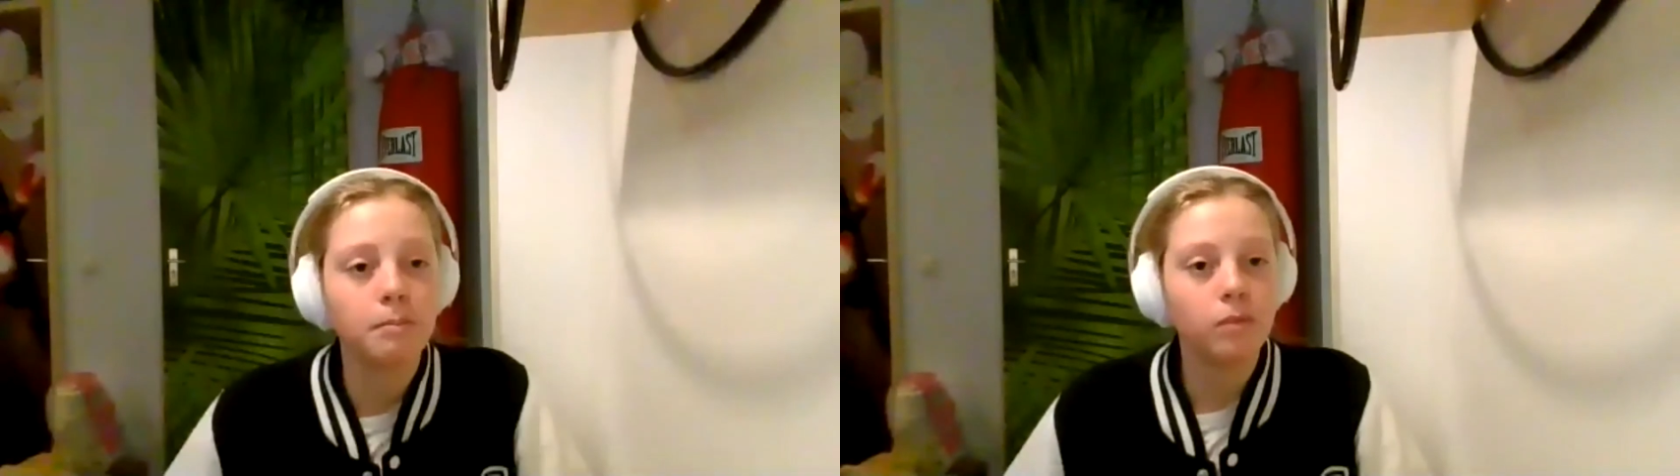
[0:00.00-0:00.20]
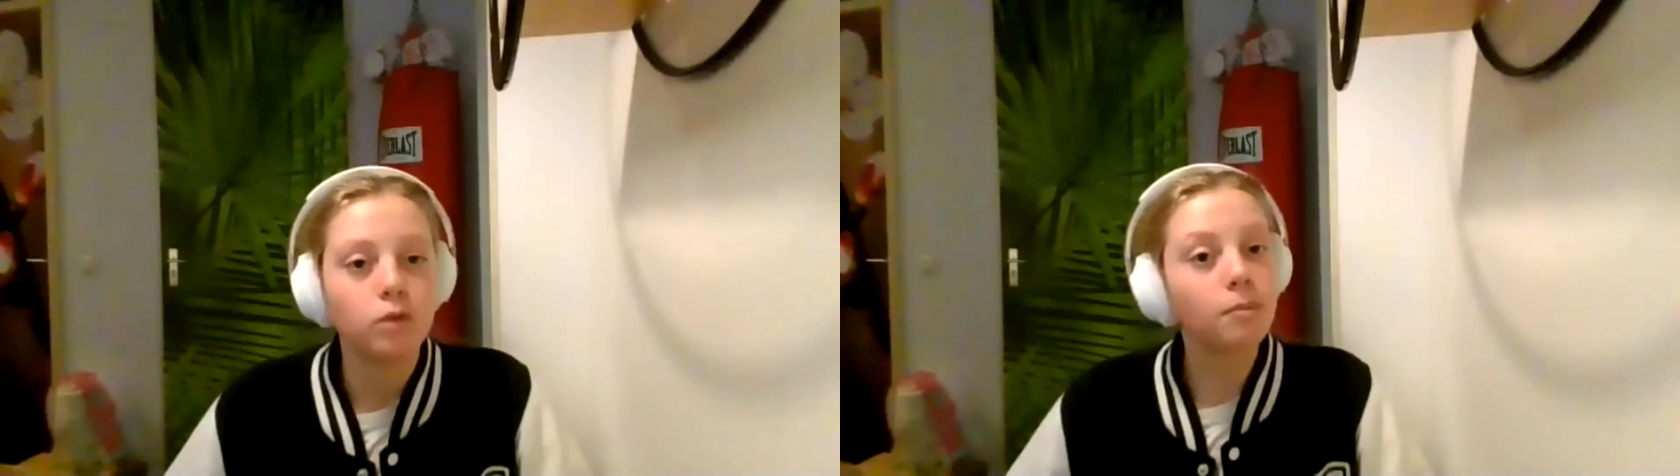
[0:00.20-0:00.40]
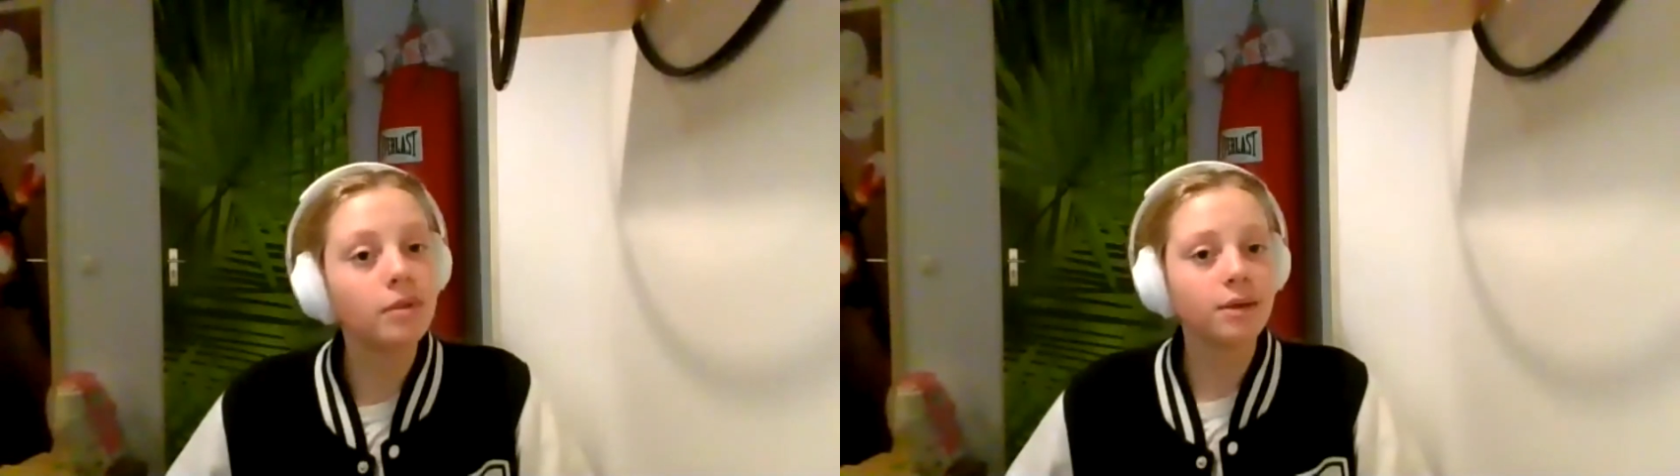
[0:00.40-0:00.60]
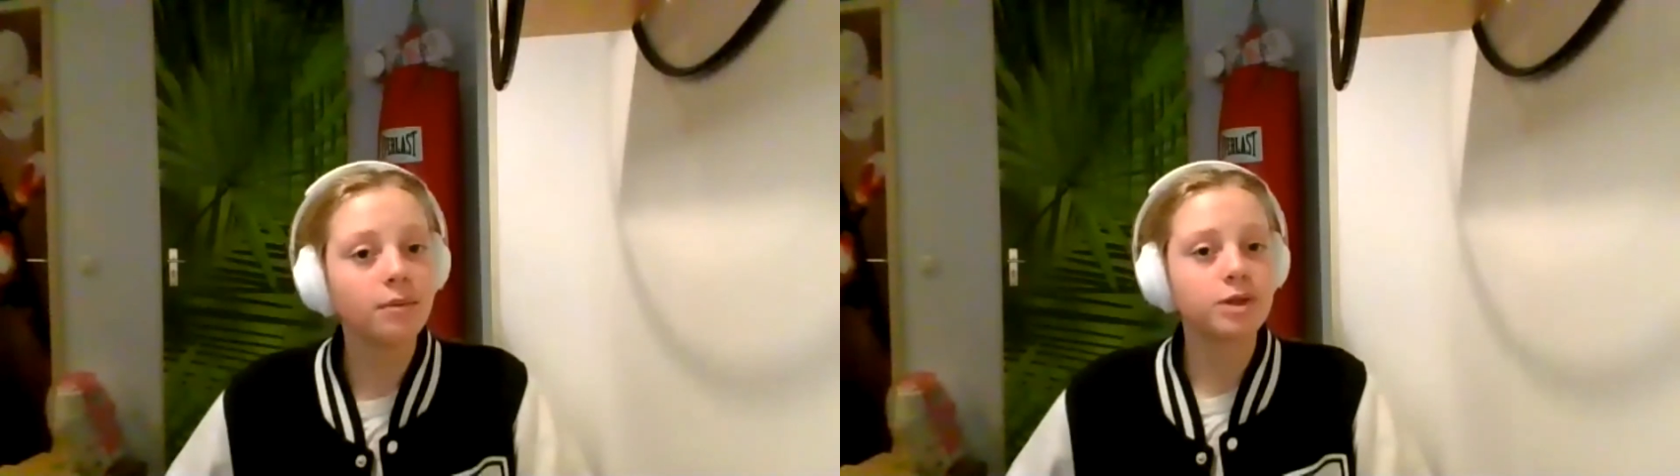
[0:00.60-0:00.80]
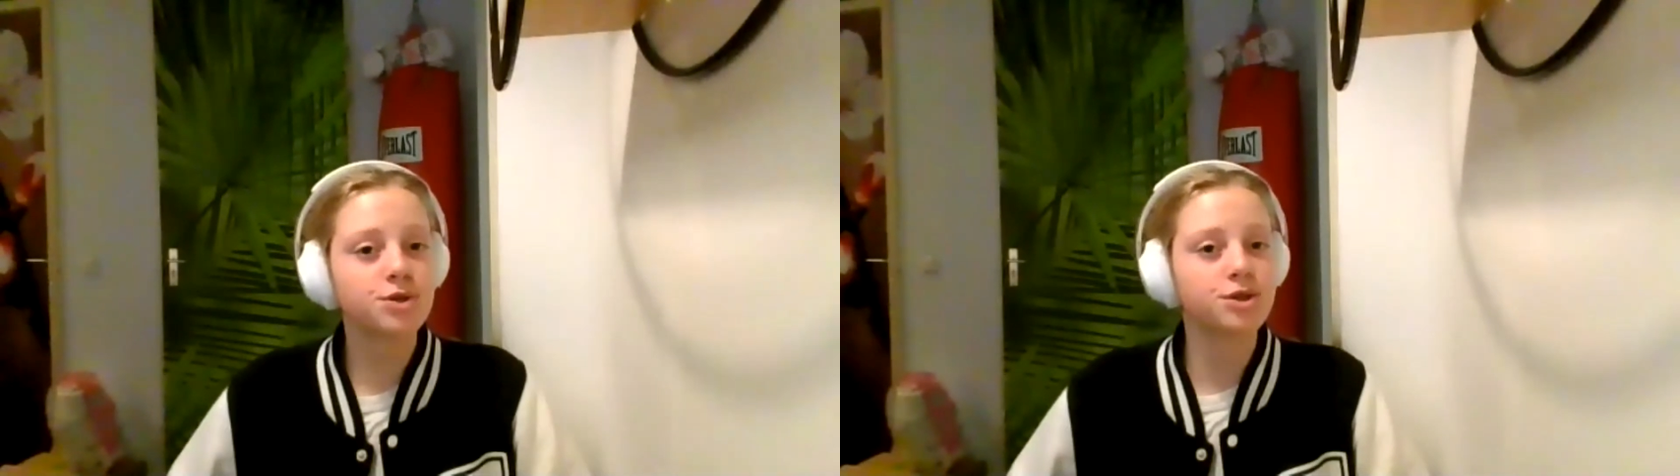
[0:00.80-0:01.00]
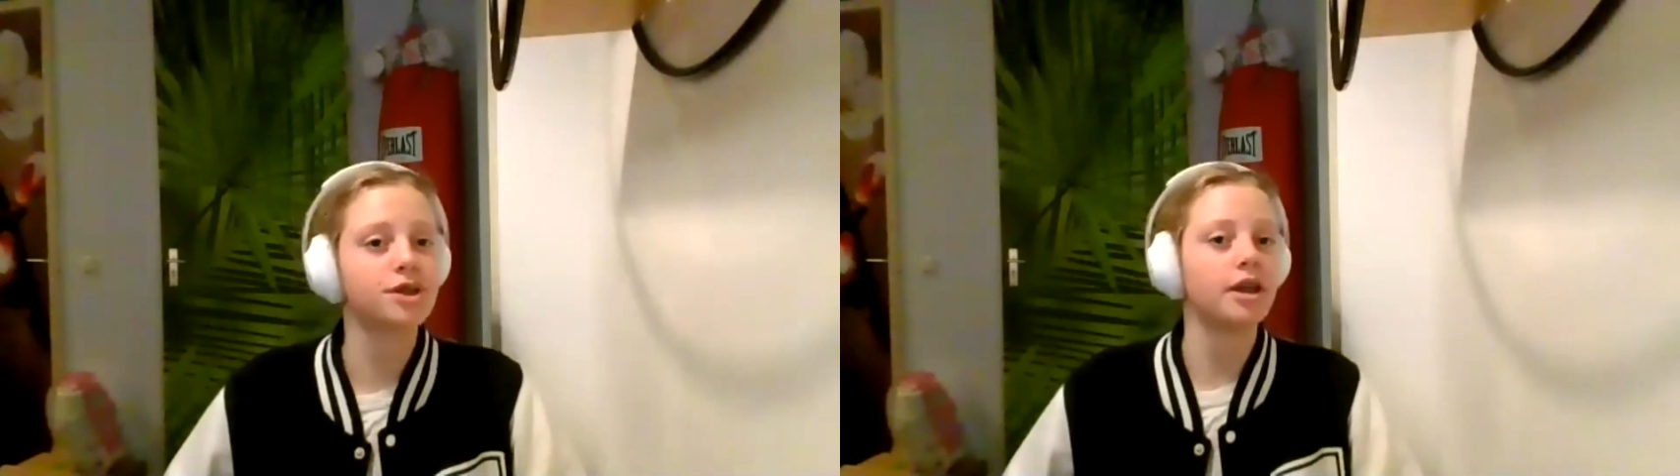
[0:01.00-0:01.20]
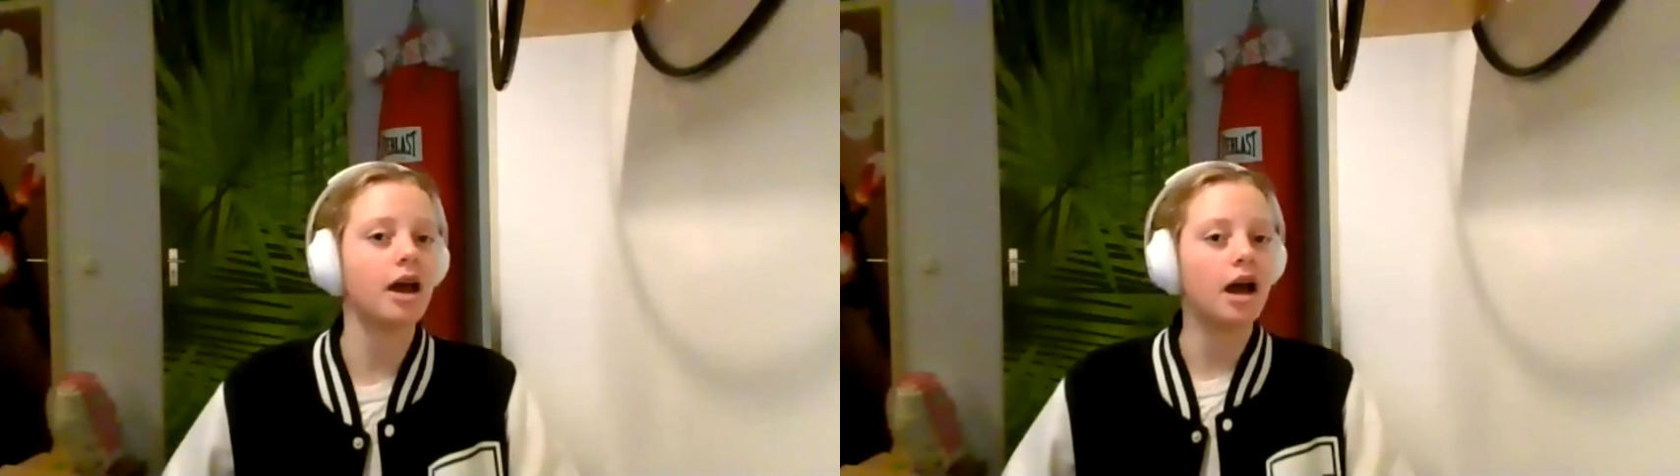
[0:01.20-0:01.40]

Normally we just